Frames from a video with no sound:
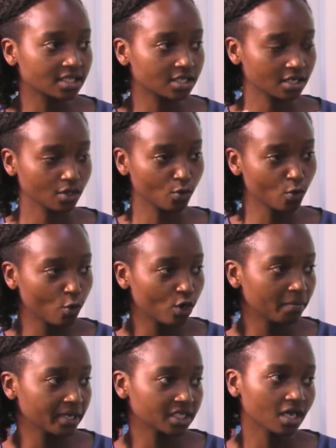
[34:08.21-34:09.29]
Google
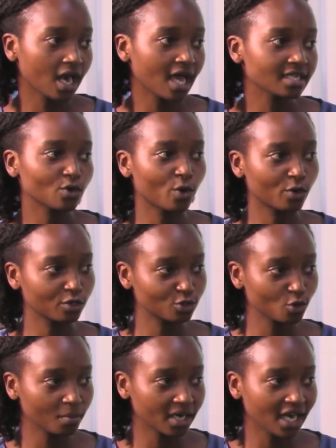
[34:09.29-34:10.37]
Meet class or Zoom
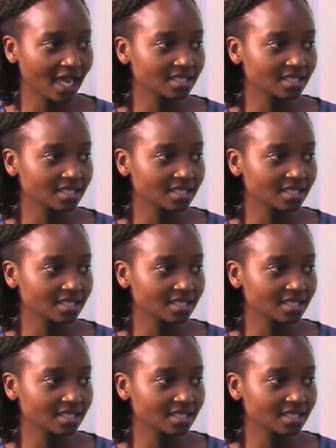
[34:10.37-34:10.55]
class